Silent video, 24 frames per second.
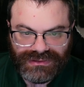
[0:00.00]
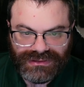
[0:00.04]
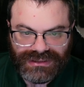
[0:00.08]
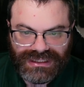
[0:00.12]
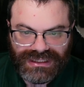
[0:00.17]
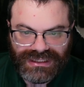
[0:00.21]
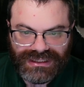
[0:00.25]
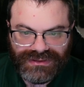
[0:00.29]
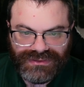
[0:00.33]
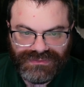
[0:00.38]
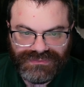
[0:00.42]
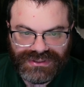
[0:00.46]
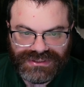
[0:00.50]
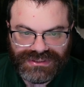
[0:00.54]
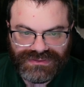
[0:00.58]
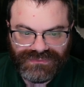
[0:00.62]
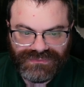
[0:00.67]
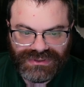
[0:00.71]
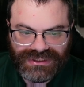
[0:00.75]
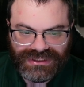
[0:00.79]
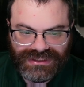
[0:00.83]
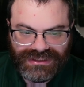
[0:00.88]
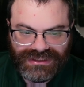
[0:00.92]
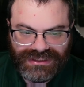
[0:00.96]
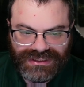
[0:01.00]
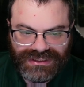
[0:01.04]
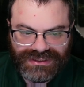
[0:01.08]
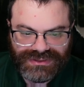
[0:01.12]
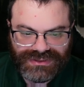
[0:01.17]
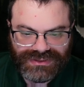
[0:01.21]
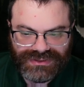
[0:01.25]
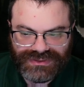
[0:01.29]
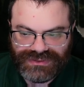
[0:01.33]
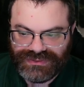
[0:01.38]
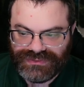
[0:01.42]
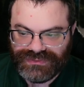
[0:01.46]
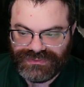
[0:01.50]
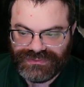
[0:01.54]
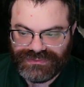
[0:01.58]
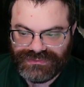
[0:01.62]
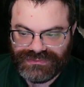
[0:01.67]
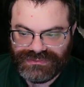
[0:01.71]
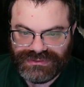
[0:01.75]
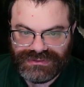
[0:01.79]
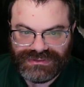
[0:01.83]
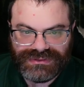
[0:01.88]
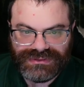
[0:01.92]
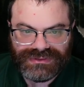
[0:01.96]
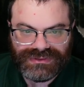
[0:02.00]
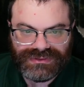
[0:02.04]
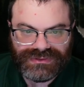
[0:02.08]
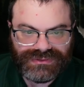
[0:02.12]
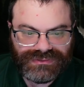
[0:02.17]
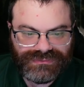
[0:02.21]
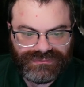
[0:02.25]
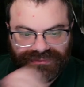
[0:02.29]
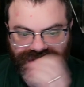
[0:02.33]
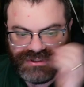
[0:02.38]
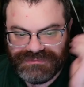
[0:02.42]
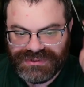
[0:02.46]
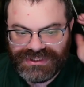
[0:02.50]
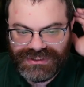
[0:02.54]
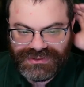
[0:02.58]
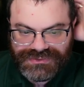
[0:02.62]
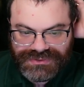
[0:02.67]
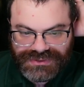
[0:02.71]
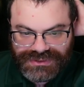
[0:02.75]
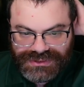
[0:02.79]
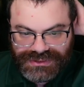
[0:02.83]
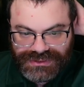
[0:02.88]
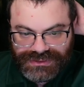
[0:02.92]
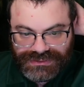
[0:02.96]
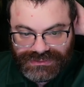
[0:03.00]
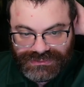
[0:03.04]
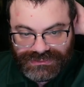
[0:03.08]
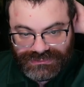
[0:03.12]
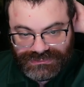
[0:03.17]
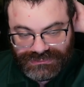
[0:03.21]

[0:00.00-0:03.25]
Uh, three's in one of these two. This may be interesting.